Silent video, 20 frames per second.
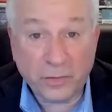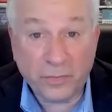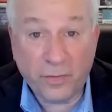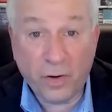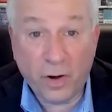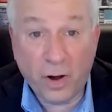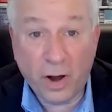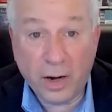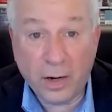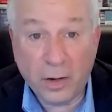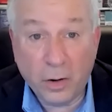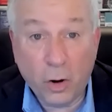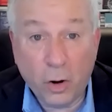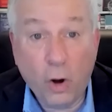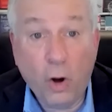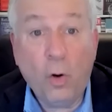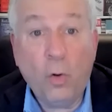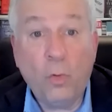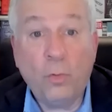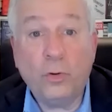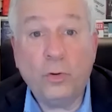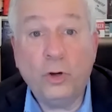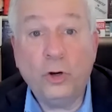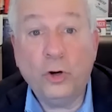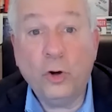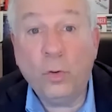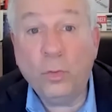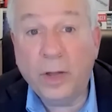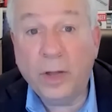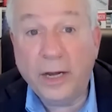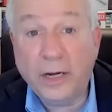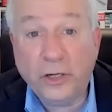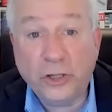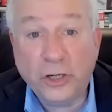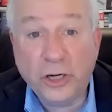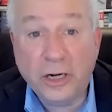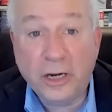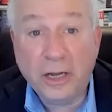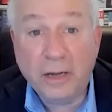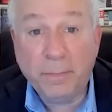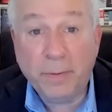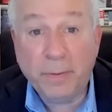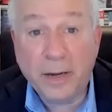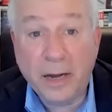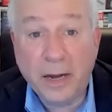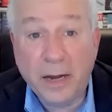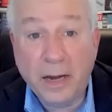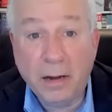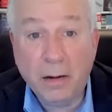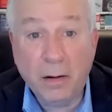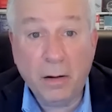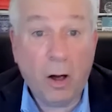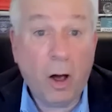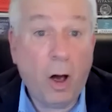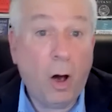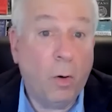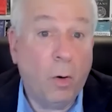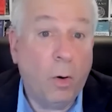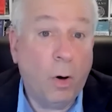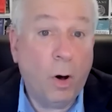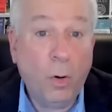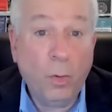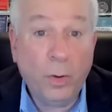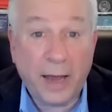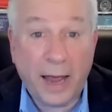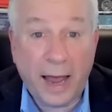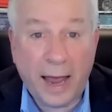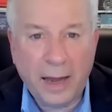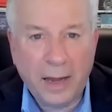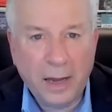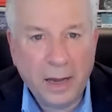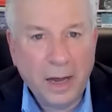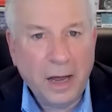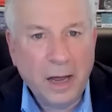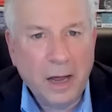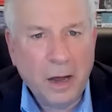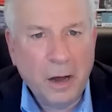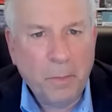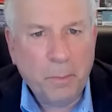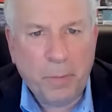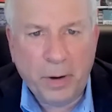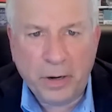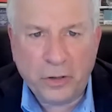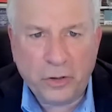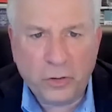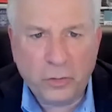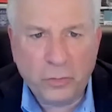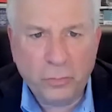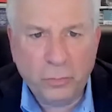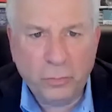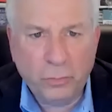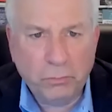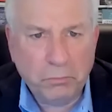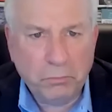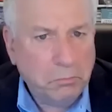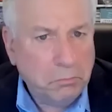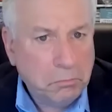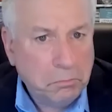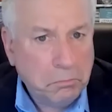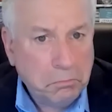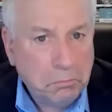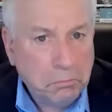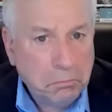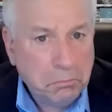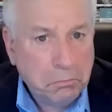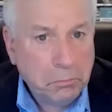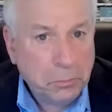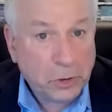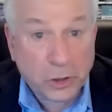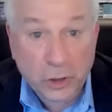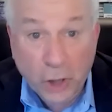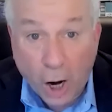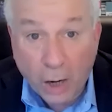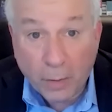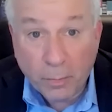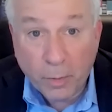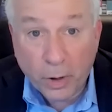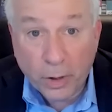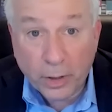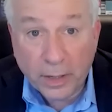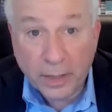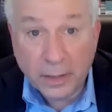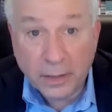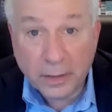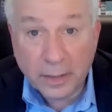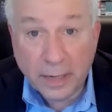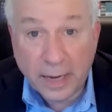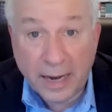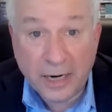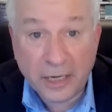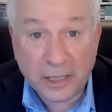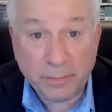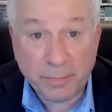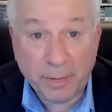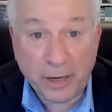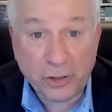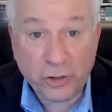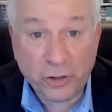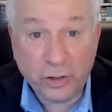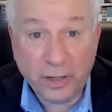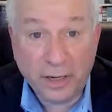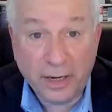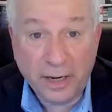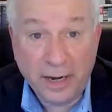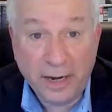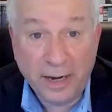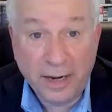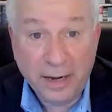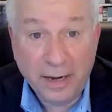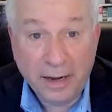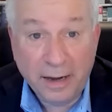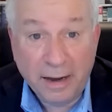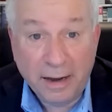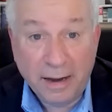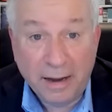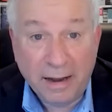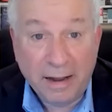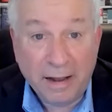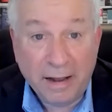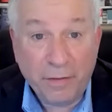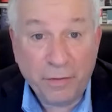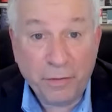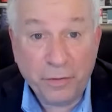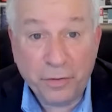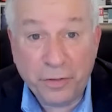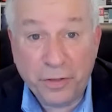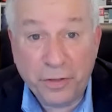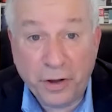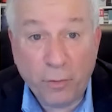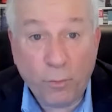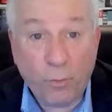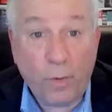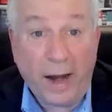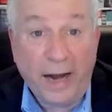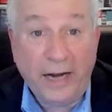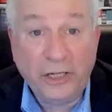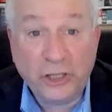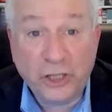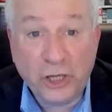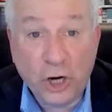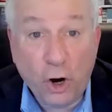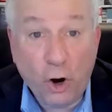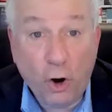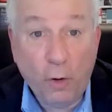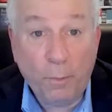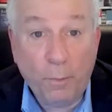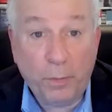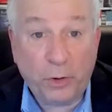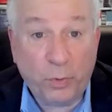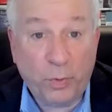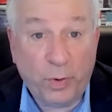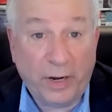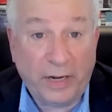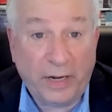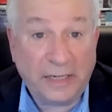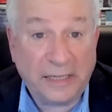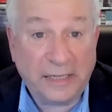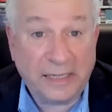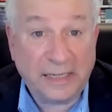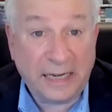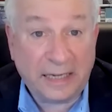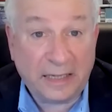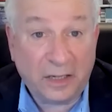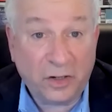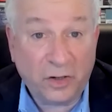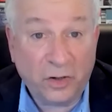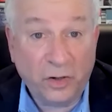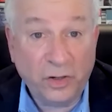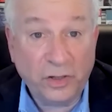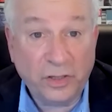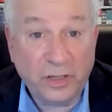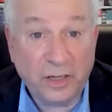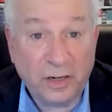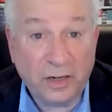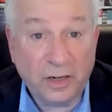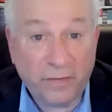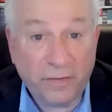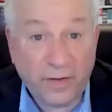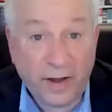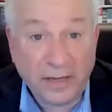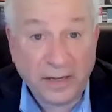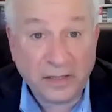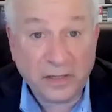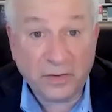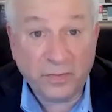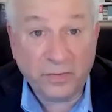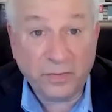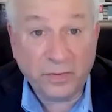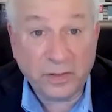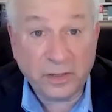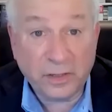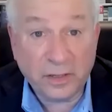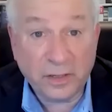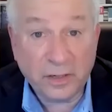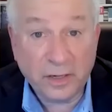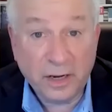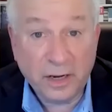fine. Oh, you don't like GDP? Oh, okay. But stock market, and especially the ratio between cyclicals and defensives,